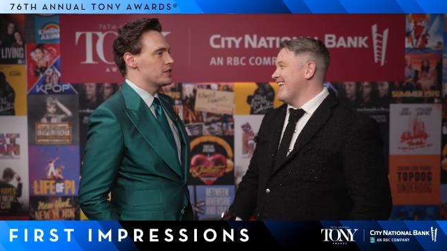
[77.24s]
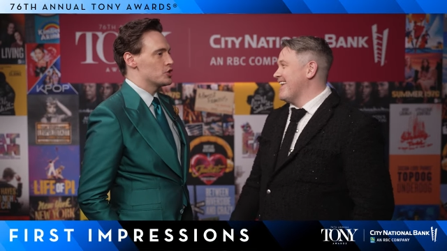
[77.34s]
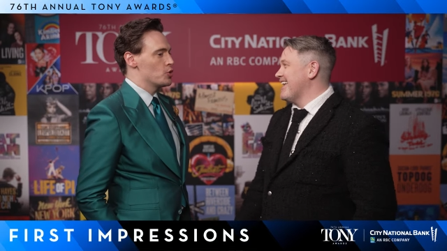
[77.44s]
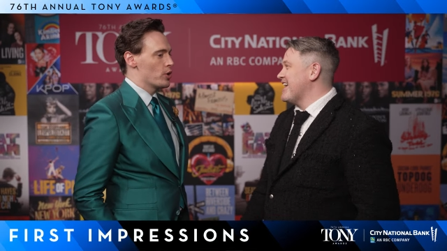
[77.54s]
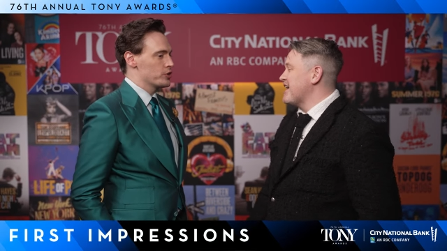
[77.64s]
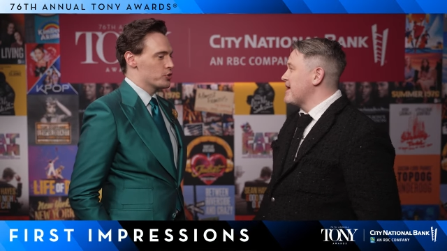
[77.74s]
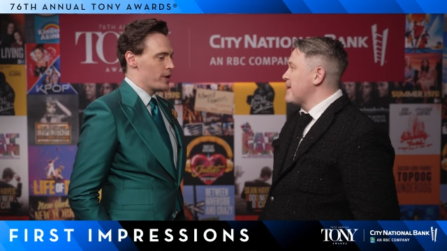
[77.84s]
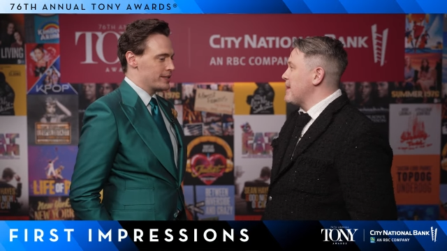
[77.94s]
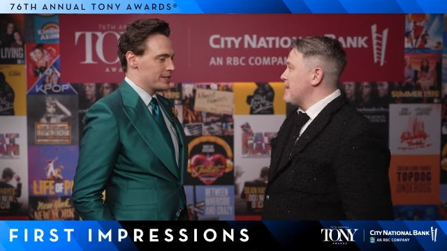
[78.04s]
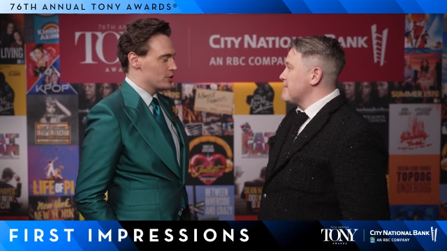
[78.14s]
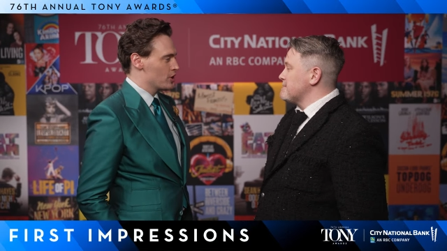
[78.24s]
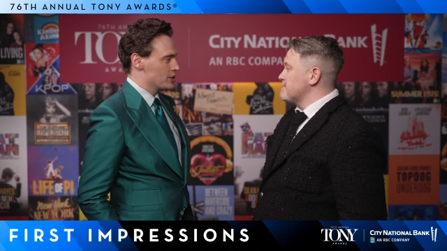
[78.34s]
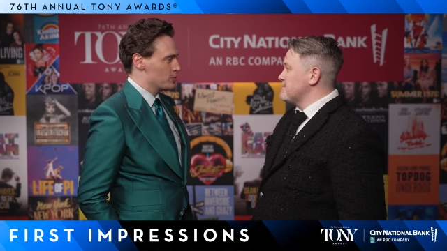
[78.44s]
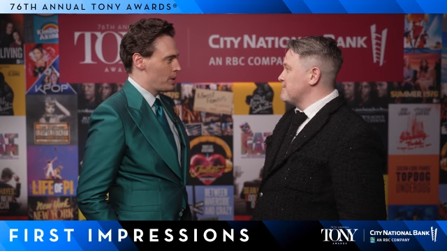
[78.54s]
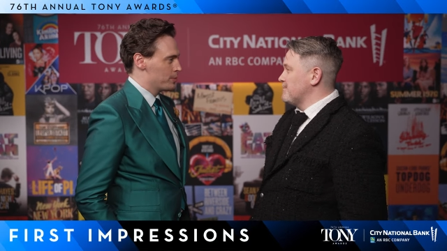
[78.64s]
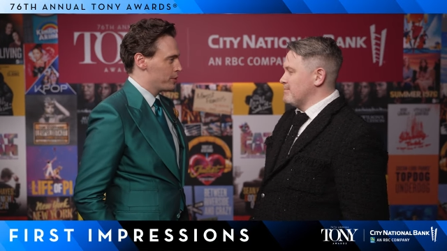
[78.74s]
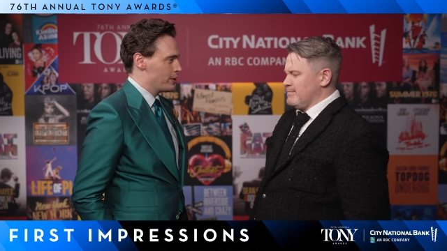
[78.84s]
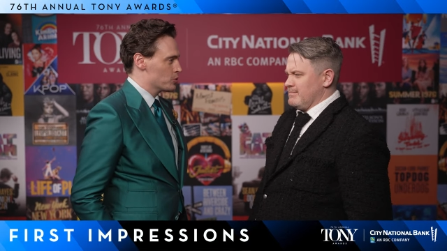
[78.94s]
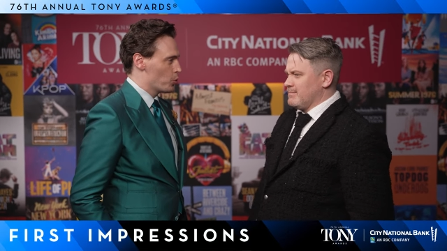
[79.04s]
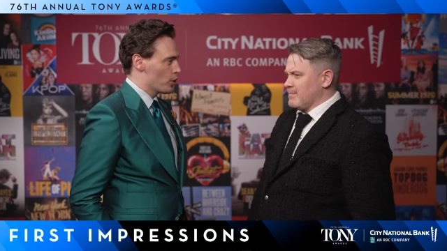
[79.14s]
Speaker 1: that you are directing Jason Robert
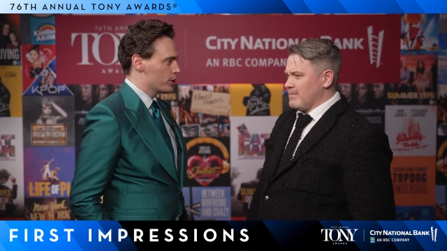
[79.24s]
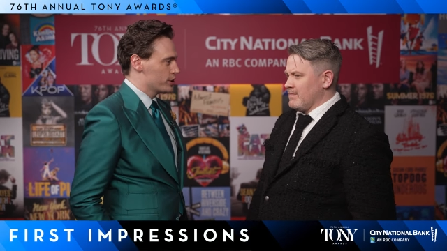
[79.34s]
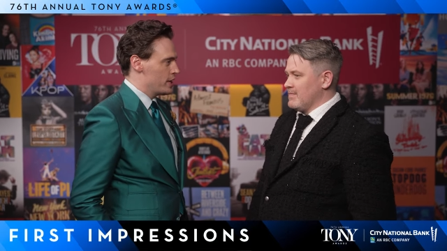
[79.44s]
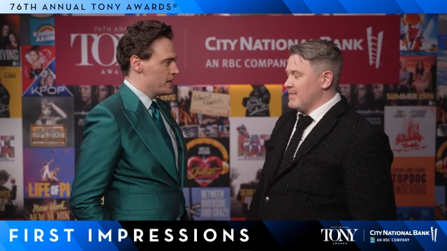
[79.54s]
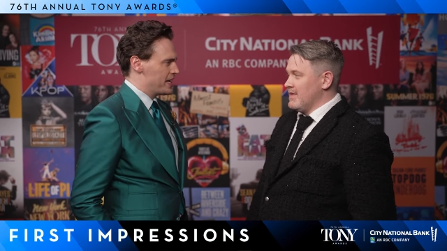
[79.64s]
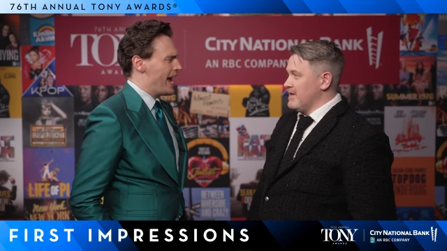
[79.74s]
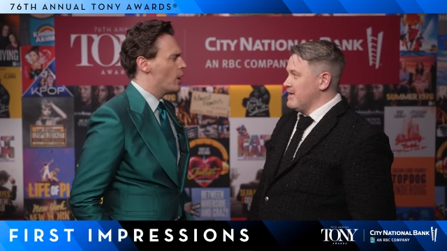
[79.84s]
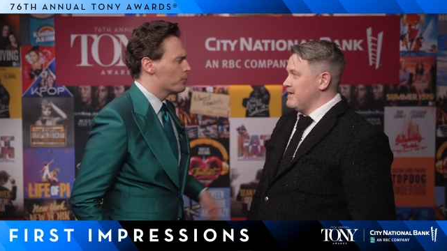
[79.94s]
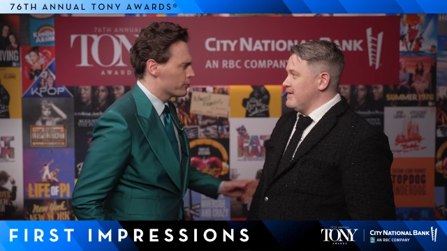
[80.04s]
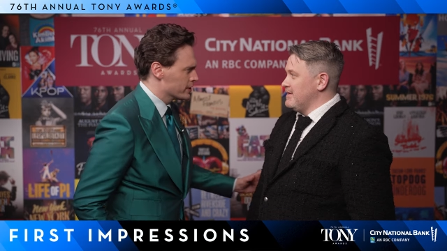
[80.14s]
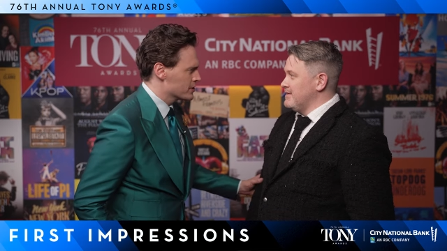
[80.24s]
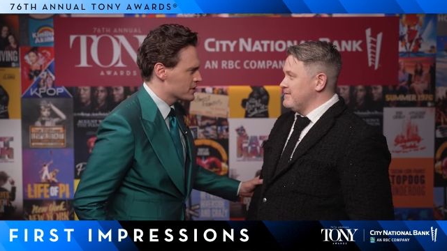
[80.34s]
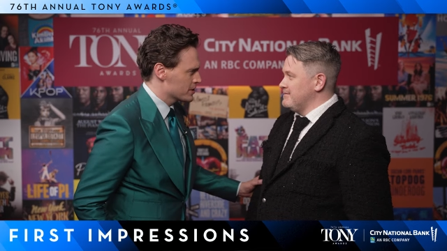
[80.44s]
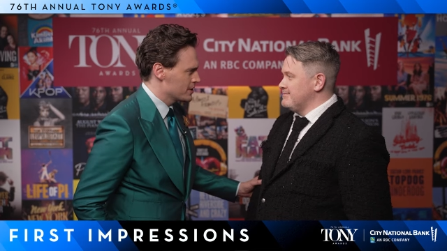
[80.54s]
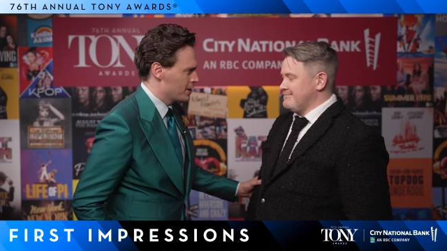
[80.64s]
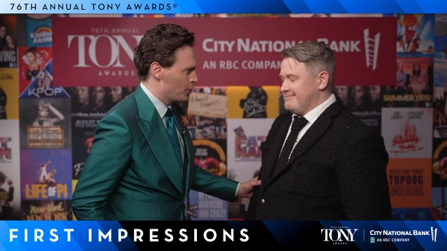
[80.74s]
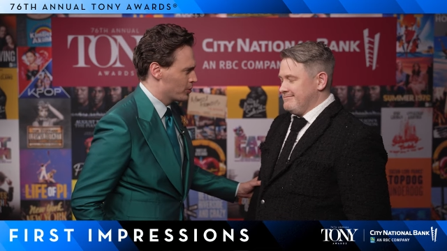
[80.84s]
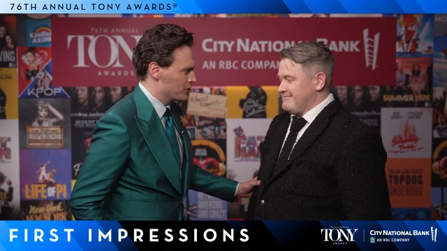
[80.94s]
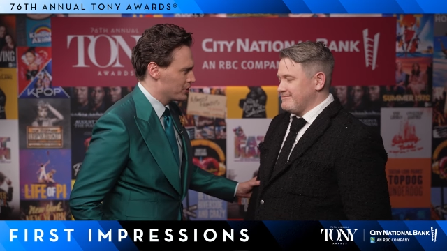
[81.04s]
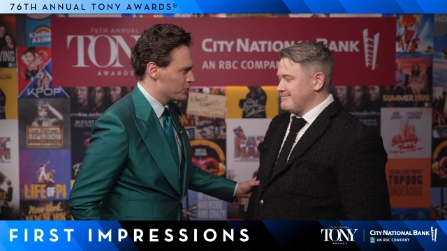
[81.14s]
Brown's work that Hal Prince
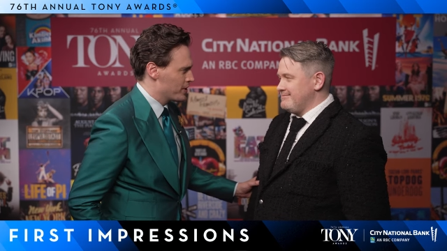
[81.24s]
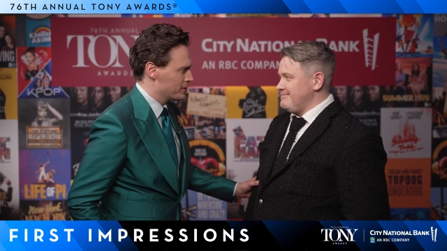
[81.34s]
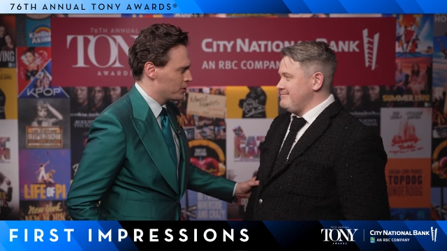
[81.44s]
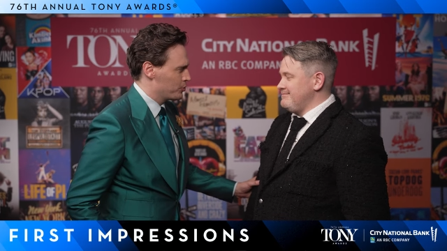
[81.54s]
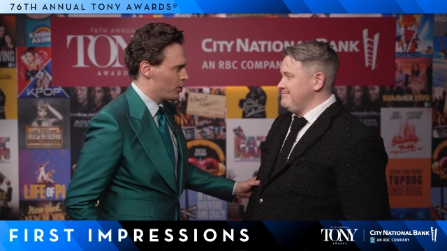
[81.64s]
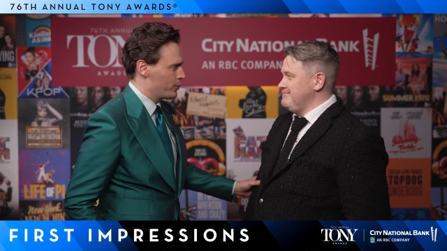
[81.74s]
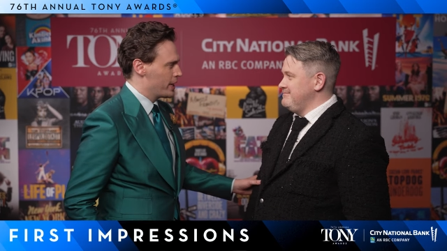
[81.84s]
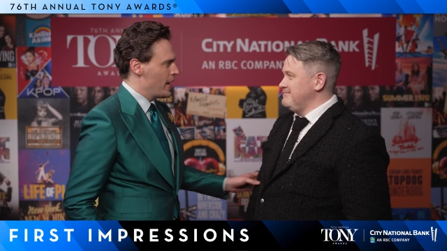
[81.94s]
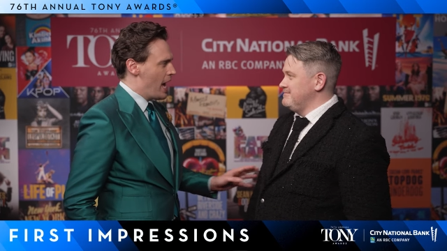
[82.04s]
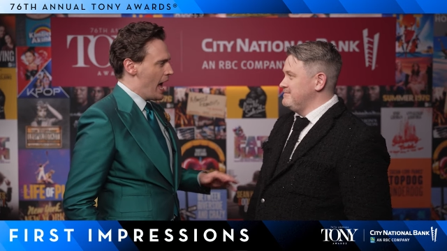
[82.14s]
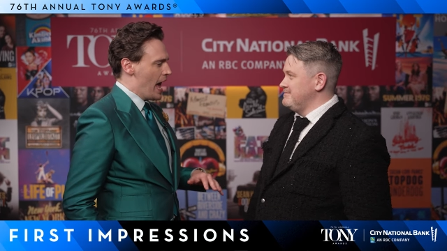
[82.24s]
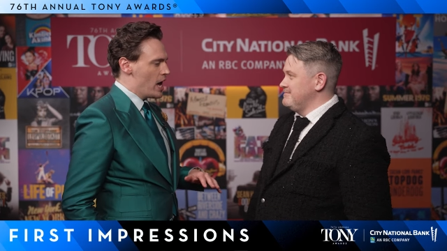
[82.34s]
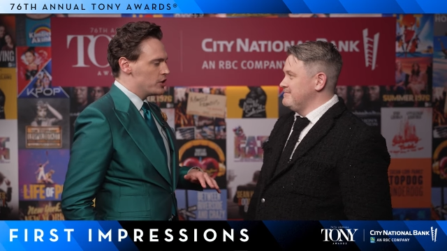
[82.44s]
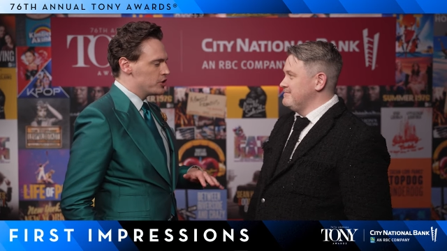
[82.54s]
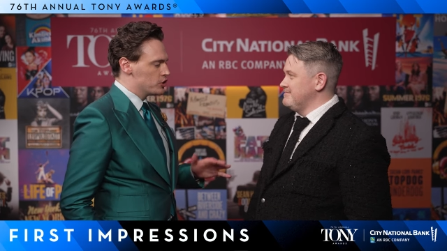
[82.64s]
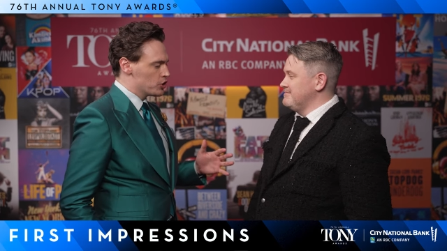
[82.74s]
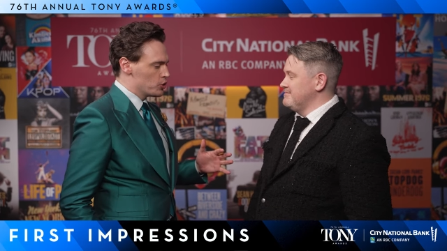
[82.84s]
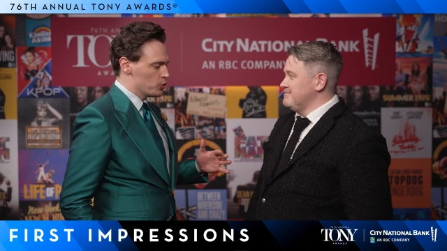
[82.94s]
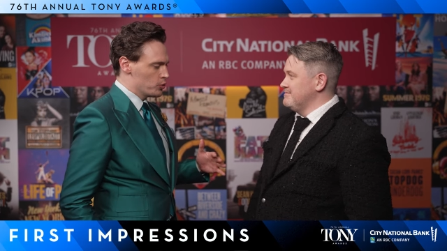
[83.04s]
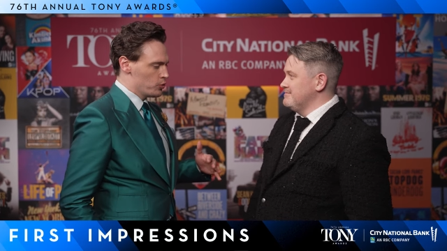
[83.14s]
originally directed on Broadway, did
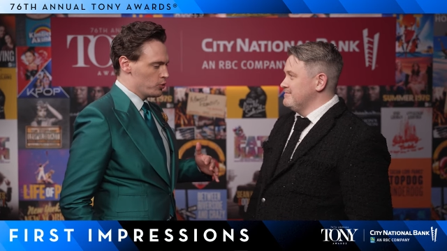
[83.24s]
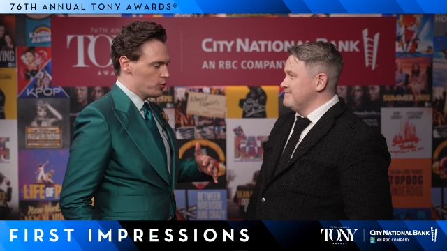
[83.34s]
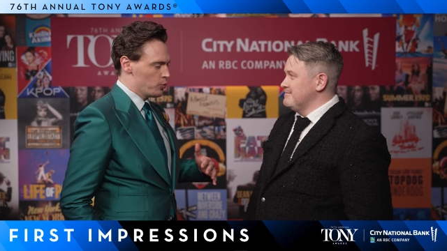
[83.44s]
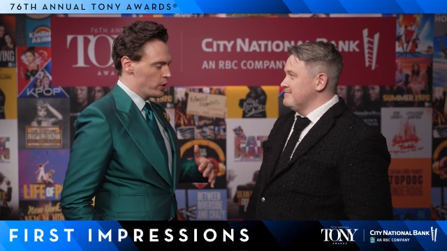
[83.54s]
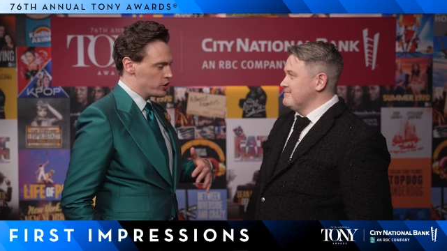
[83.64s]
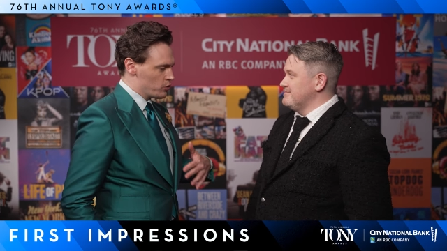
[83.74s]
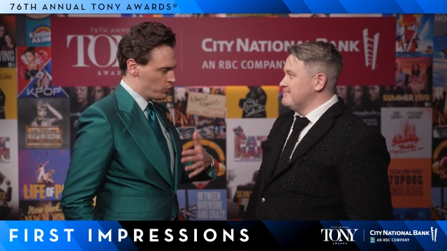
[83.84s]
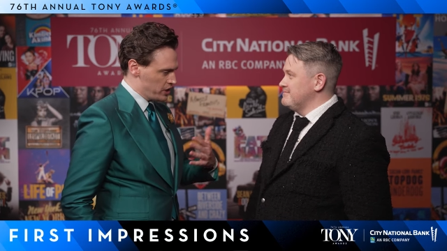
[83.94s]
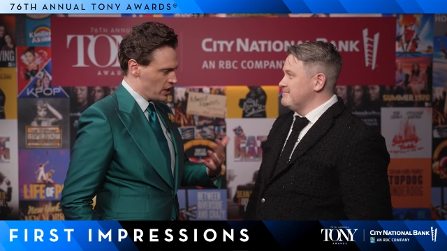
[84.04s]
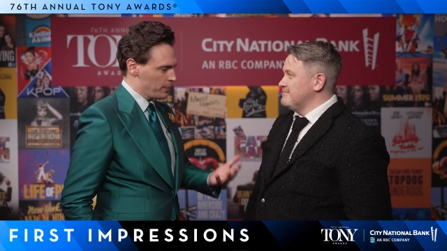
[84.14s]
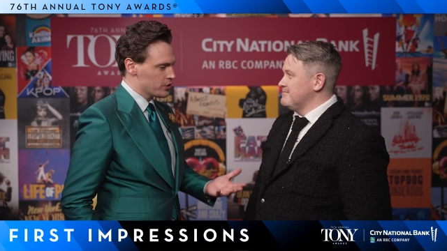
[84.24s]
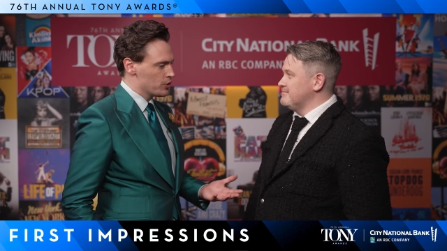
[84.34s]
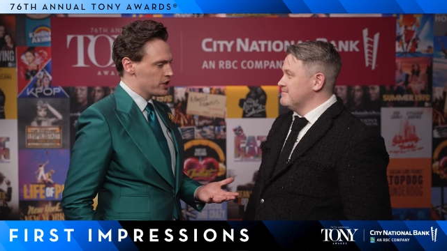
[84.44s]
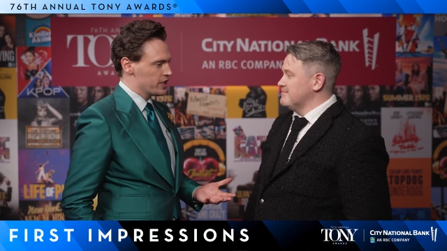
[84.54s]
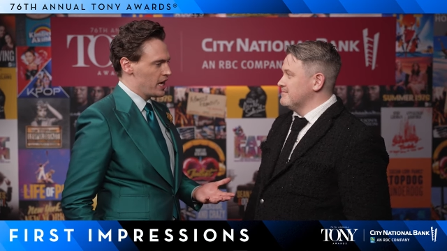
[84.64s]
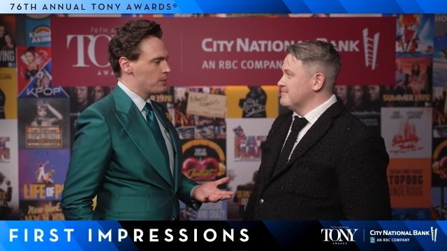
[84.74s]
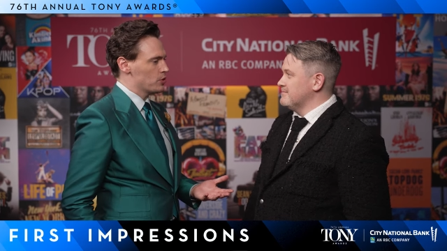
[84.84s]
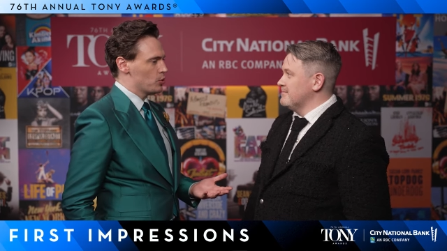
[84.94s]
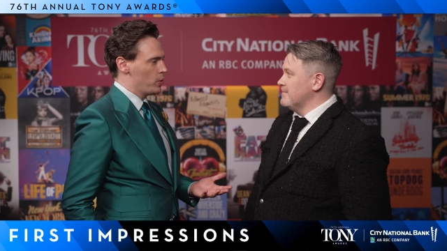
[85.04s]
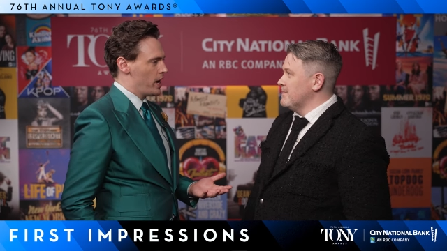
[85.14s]
you, when you, this opportunity came
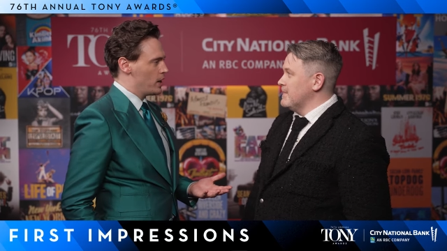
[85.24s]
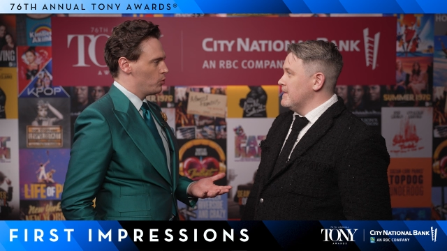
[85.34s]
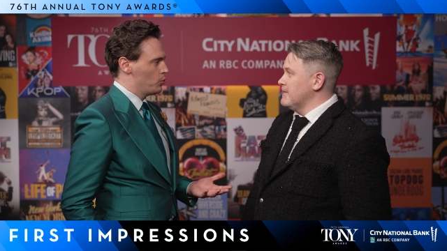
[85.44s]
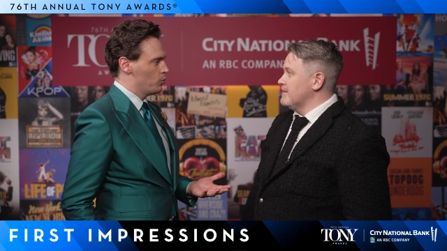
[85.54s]
your way?